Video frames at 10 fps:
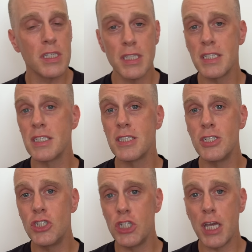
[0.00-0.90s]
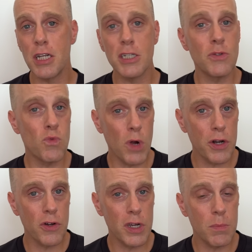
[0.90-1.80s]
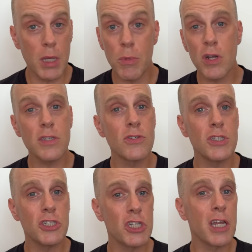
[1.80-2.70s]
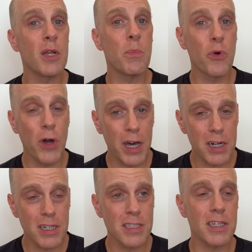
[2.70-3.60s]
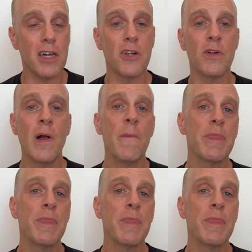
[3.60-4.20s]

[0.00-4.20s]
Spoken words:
and this is the jaded runner in me, but also the jaded product designer,